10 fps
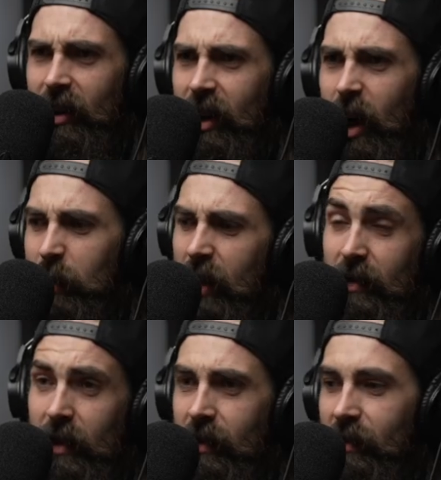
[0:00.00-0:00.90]
No?
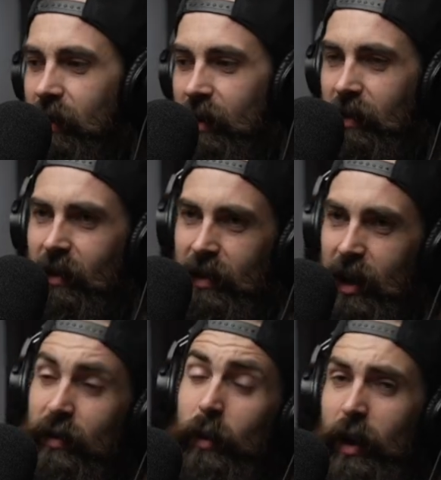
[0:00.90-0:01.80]
If
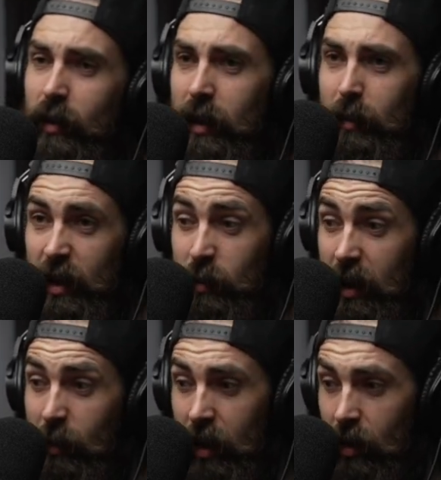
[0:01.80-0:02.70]
things fall apart with me and Mrs.
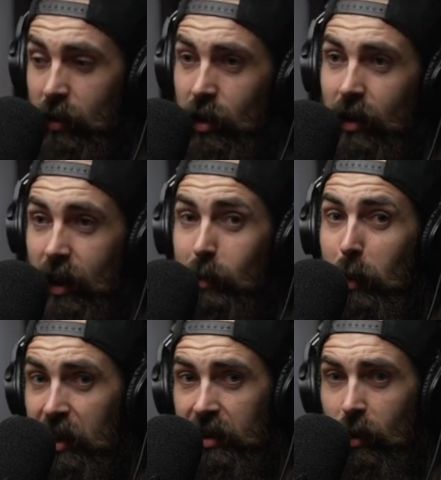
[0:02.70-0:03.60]
Beard, I'm going to go join like a
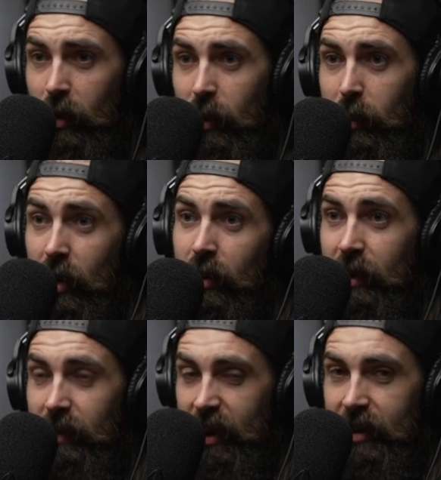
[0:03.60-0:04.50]
monastery. I'm going to go
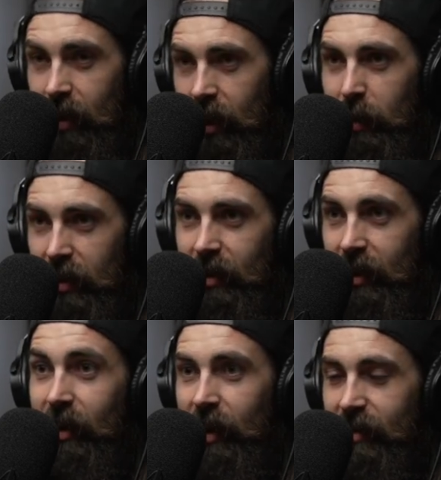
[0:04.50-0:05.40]
live like
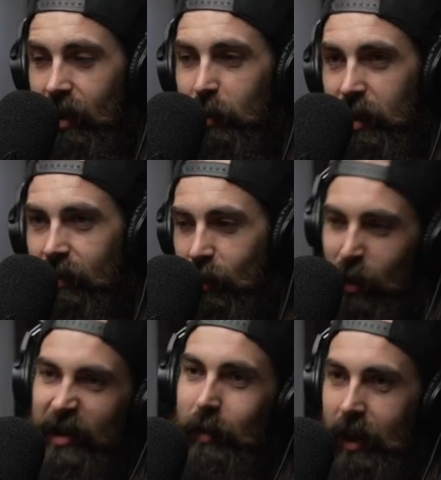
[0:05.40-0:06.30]
in celibacy for the
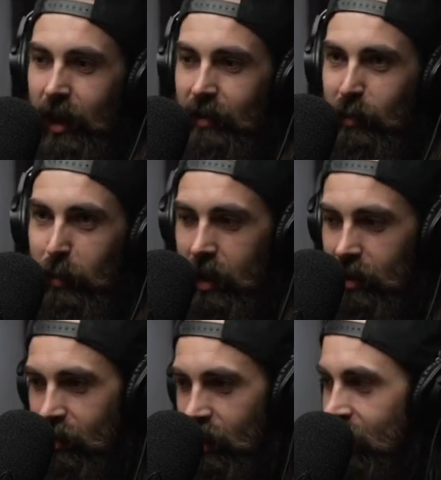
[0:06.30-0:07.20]
rest of my life in
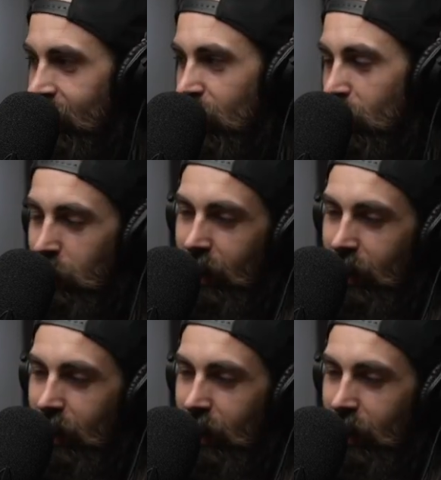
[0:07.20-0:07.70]
peace. But,